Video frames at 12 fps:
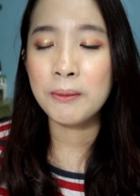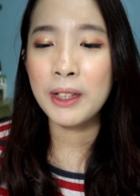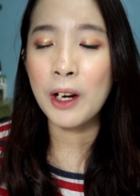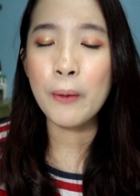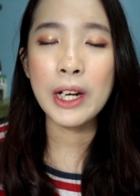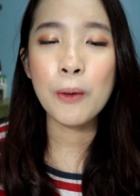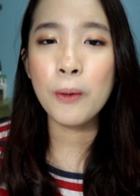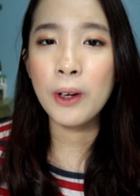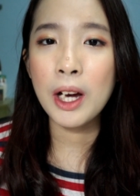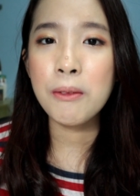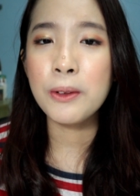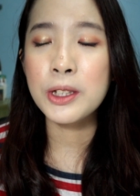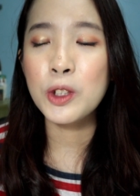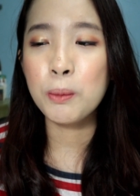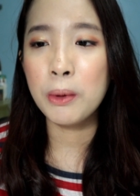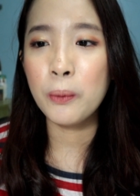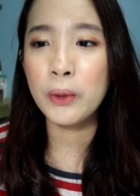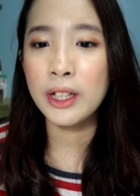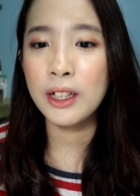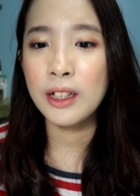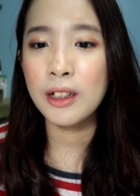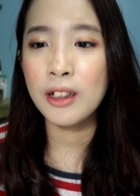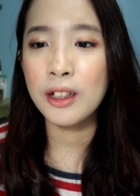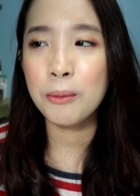Yeah, when I woke up, it was super weird
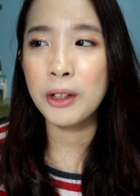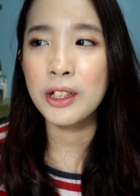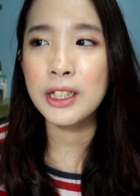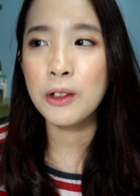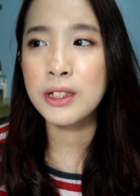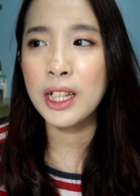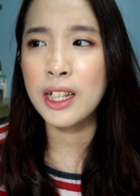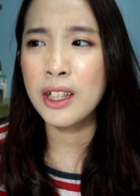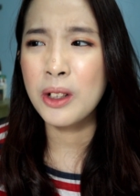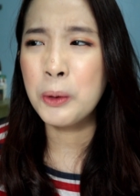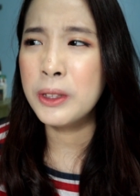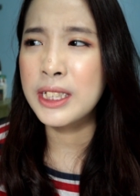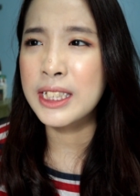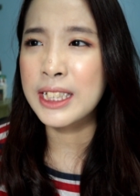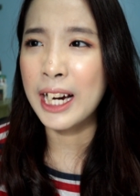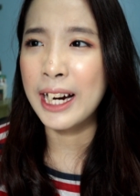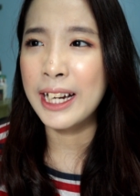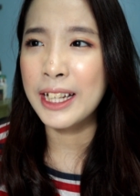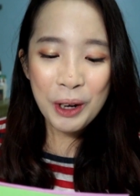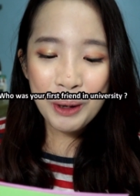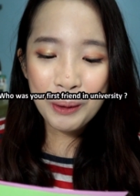because I was like, who is this guy?